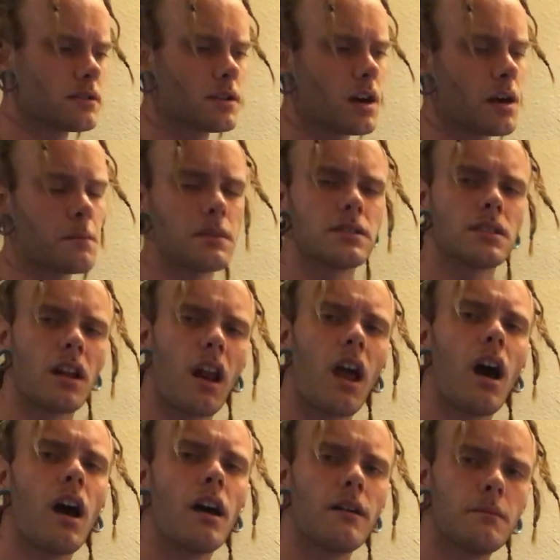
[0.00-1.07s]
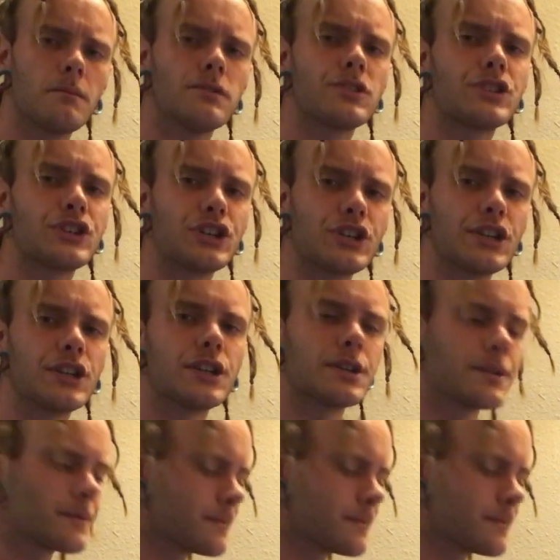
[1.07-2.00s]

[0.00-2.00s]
garments a lot sturdier.